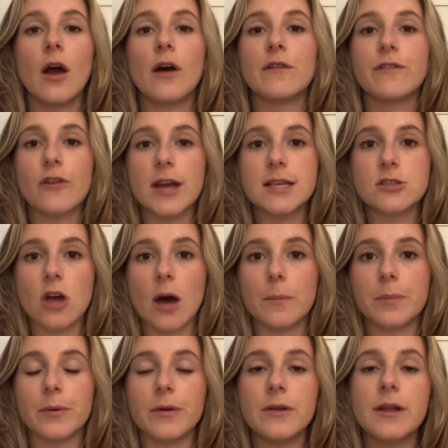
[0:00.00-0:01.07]
For
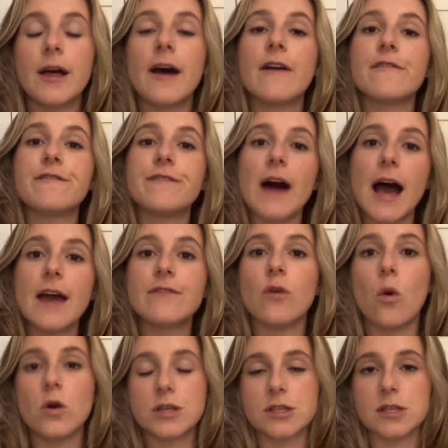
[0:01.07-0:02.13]
example, 5
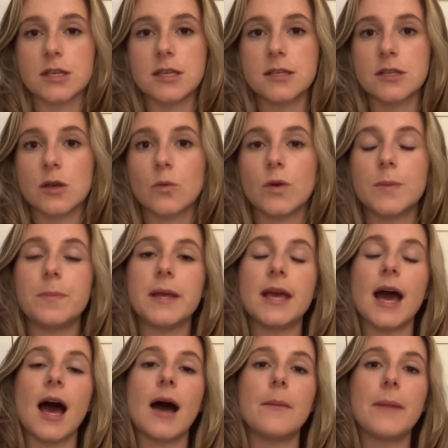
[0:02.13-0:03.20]
horses would be
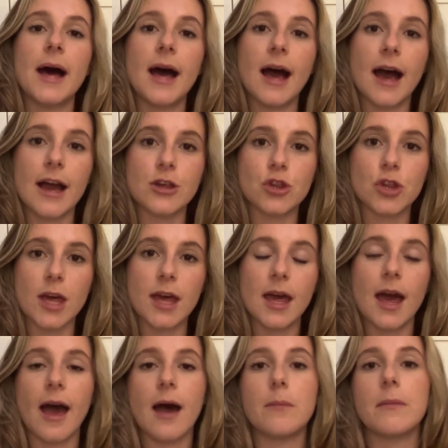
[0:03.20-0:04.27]
amahashe
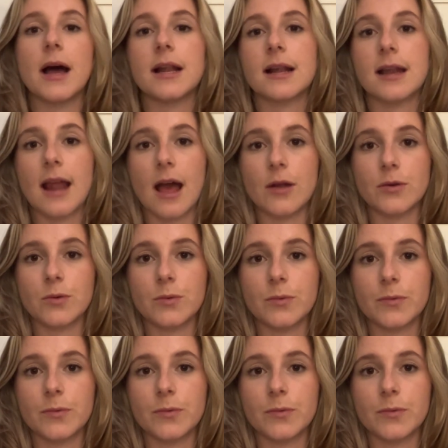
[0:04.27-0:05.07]
amahlanu.